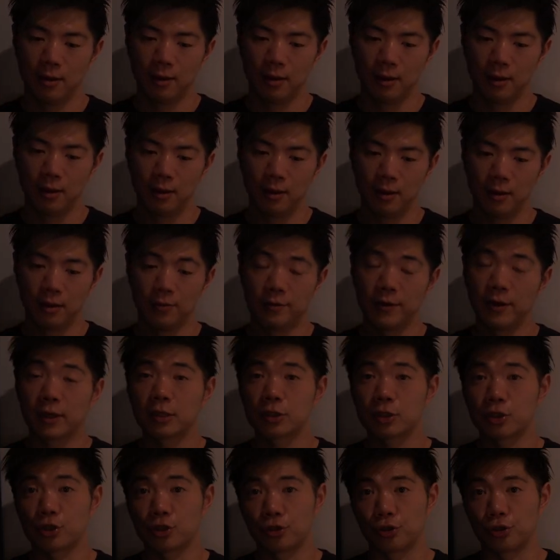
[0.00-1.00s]

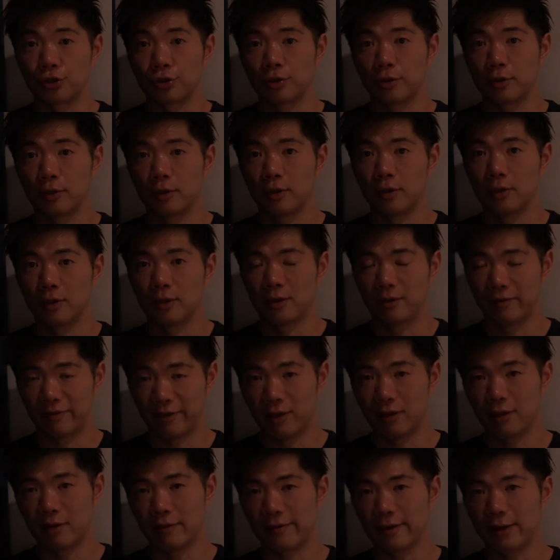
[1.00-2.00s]
Effexor, the
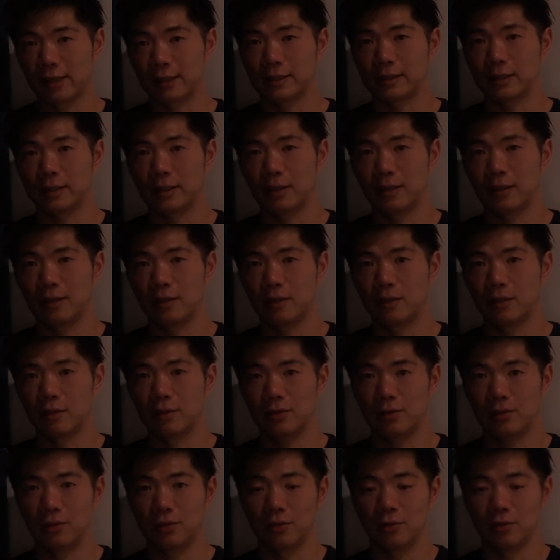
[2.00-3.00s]
Venlafaxine,
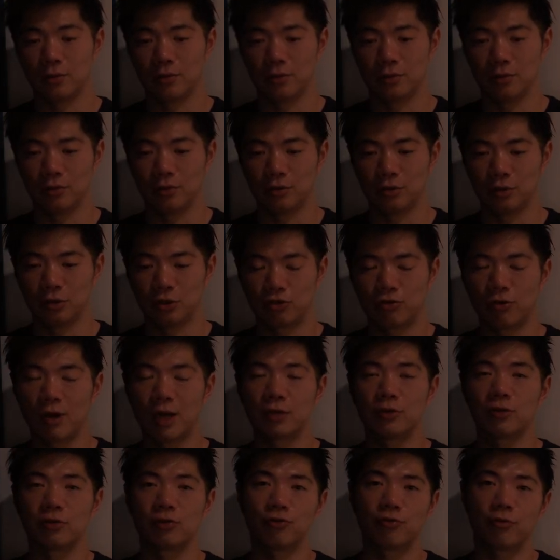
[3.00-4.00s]
to try
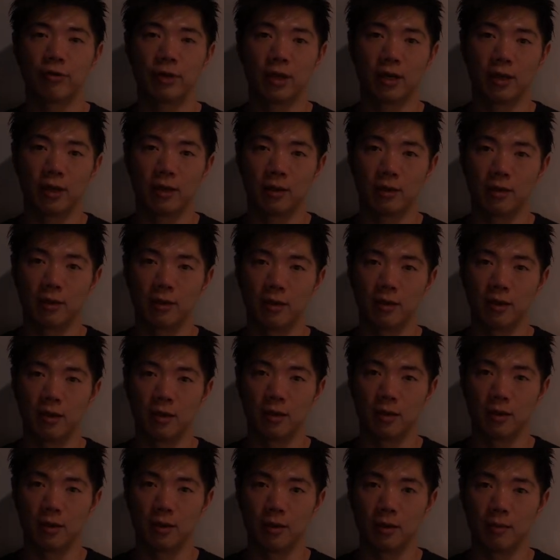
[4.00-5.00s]
to treating
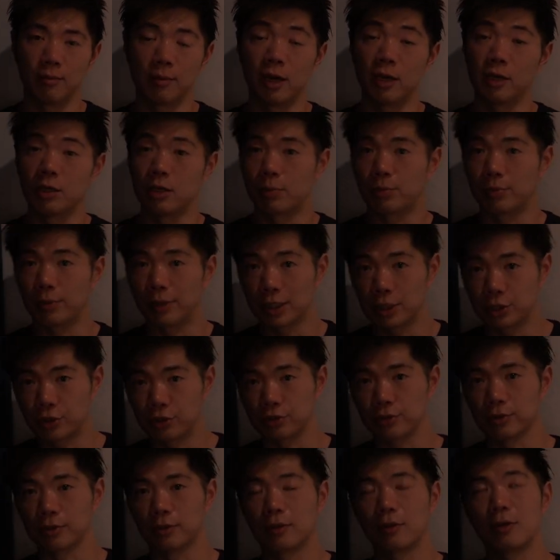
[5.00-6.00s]
the my
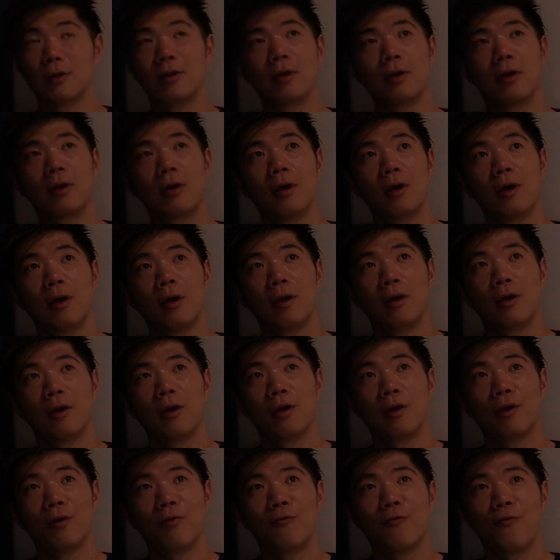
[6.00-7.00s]
depression
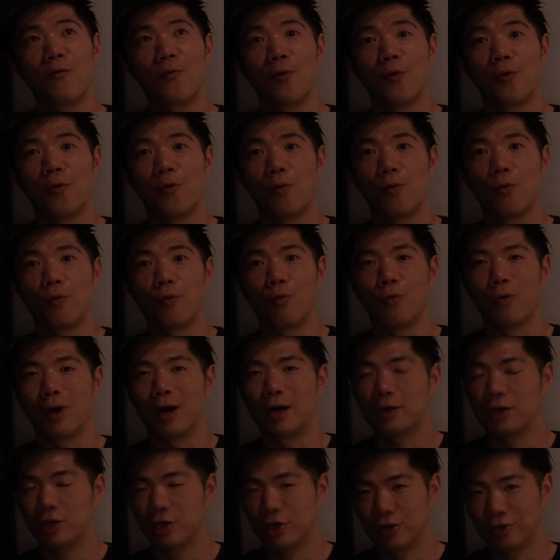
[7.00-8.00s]
for
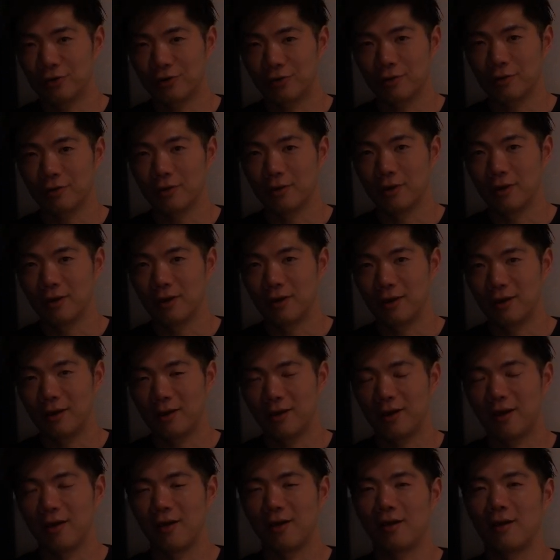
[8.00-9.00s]
1 year
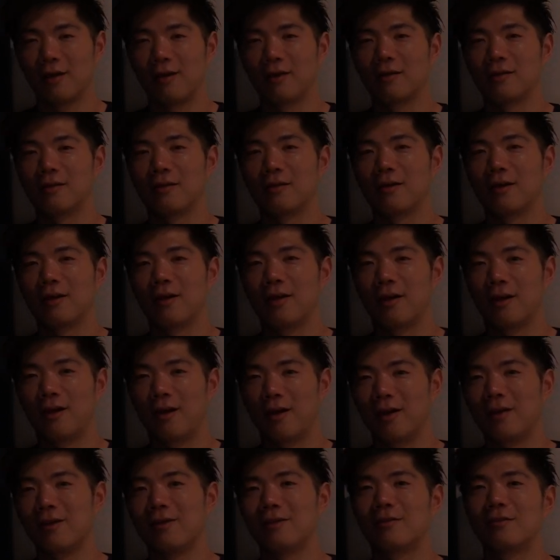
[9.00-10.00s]
and
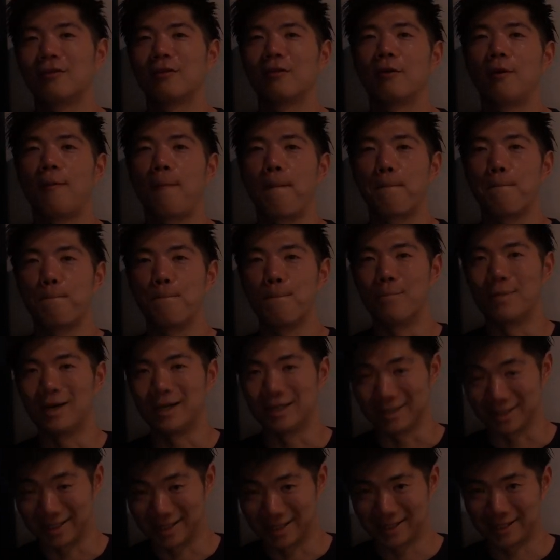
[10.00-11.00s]
8
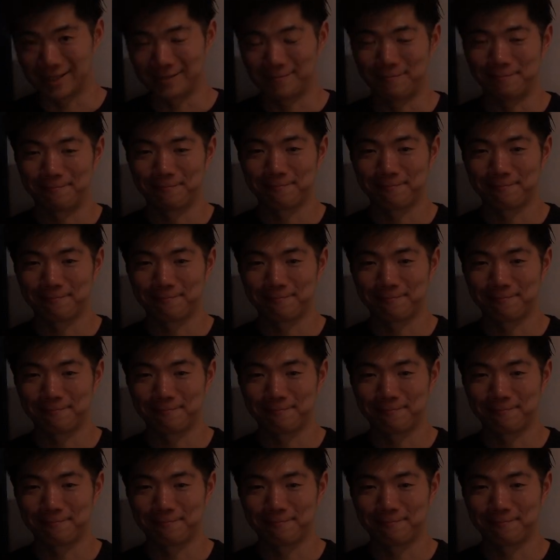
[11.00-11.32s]
months.